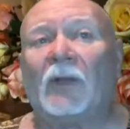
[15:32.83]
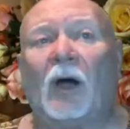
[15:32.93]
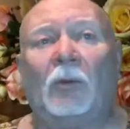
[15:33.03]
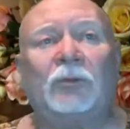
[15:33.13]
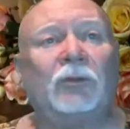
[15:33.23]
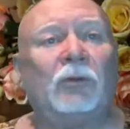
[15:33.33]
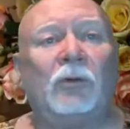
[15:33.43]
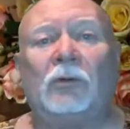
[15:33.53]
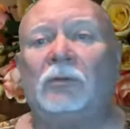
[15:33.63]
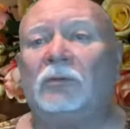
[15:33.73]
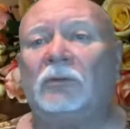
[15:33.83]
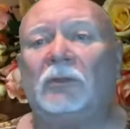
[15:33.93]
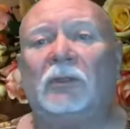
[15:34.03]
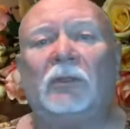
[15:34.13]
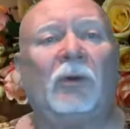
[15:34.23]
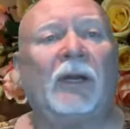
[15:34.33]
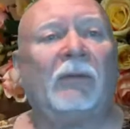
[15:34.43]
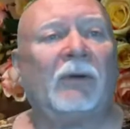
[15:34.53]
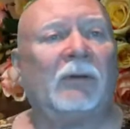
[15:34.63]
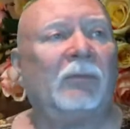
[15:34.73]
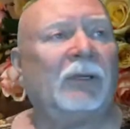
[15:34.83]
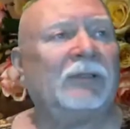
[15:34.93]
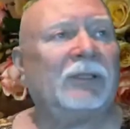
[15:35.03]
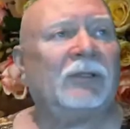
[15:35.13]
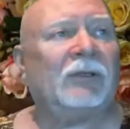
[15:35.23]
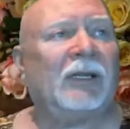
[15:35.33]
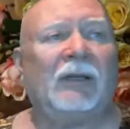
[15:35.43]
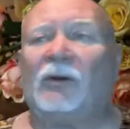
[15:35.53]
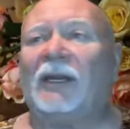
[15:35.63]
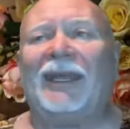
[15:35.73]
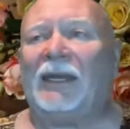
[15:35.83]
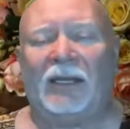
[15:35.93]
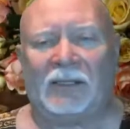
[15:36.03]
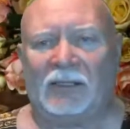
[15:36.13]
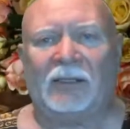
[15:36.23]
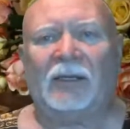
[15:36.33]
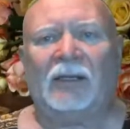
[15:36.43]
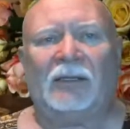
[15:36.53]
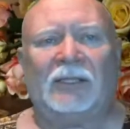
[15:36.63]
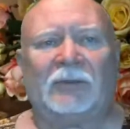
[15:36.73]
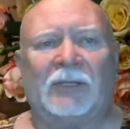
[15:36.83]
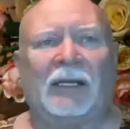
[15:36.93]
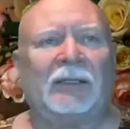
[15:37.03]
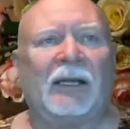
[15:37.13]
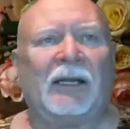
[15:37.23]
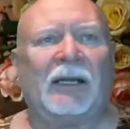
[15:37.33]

Homeschool, whatever, but you're an idiot. Just like they're